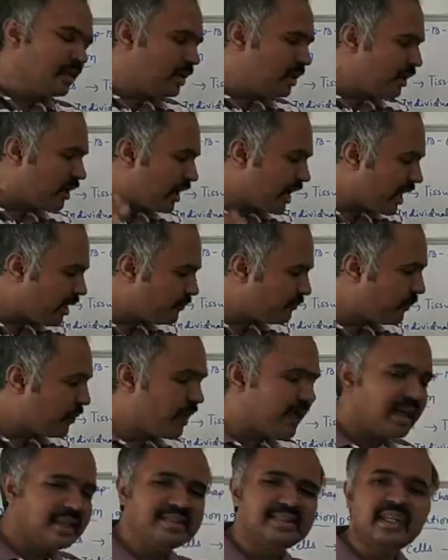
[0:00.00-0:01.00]

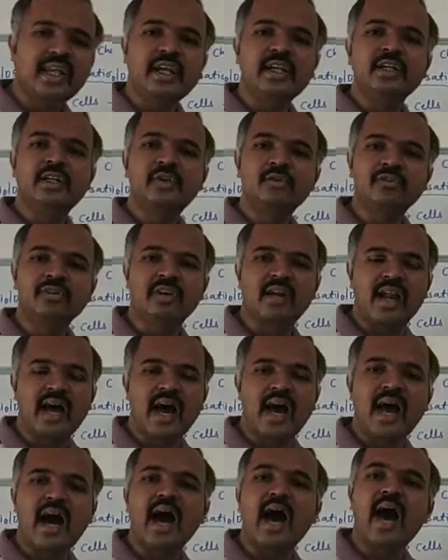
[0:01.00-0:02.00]
rainforest and
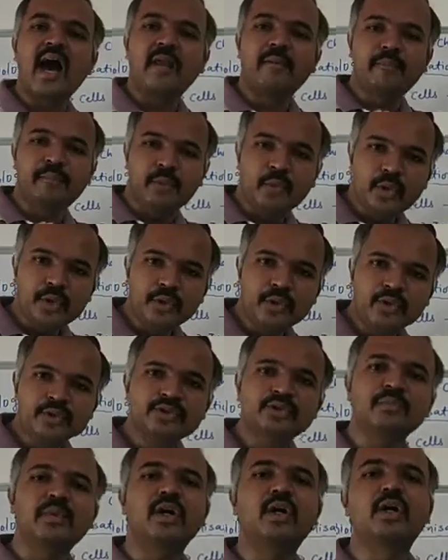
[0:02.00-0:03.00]
tundra are
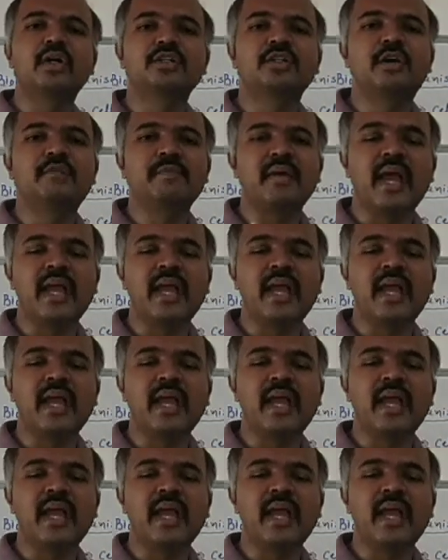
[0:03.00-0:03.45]
produced because of